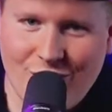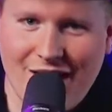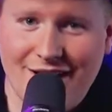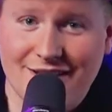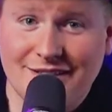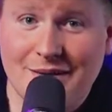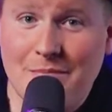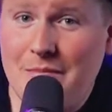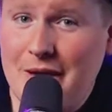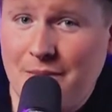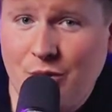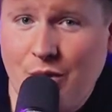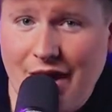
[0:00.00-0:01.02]
guys,
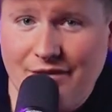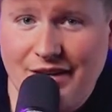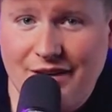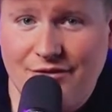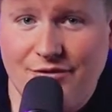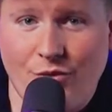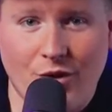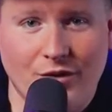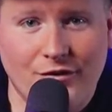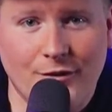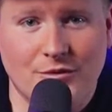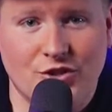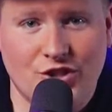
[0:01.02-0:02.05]
maybe you haven't given foreign
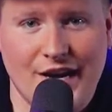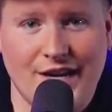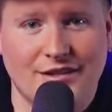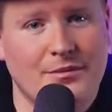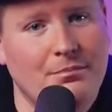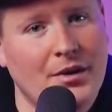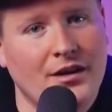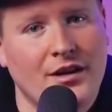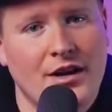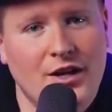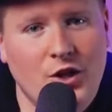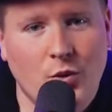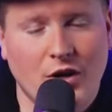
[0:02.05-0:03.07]
films a chance, but
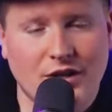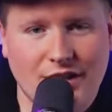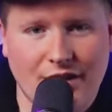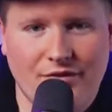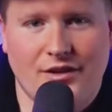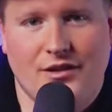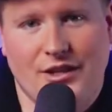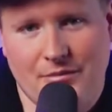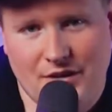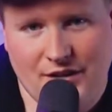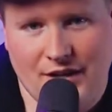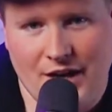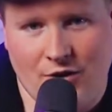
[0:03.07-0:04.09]
you are definitely
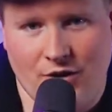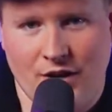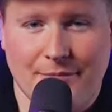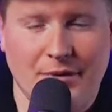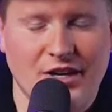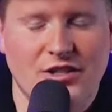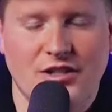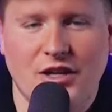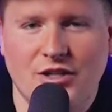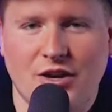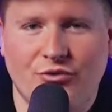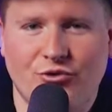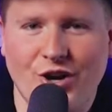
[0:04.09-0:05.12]
missing out. They bring such
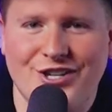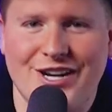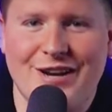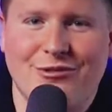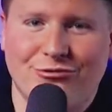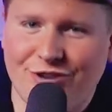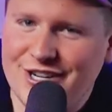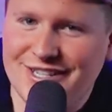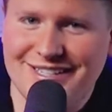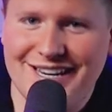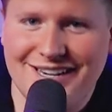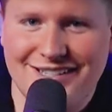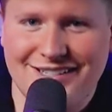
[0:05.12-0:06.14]
a fresh and refreshing
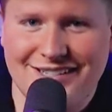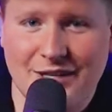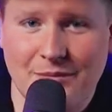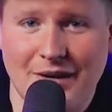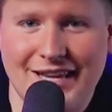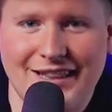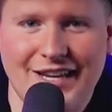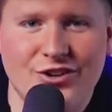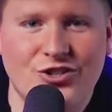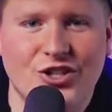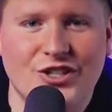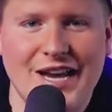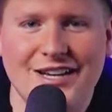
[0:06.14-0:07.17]
take to cinema, and they are
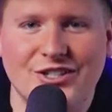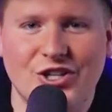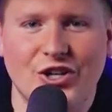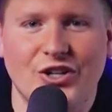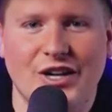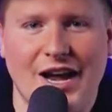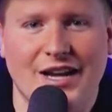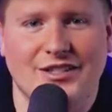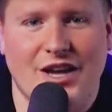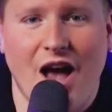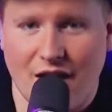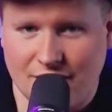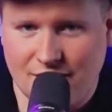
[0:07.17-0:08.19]
just as good as
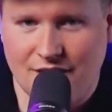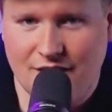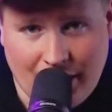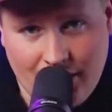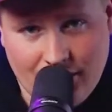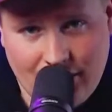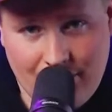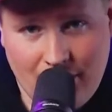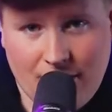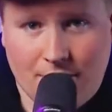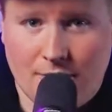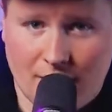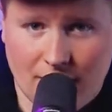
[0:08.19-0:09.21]
us. By us, I
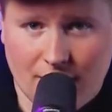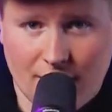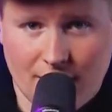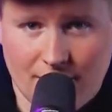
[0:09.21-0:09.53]
mean America.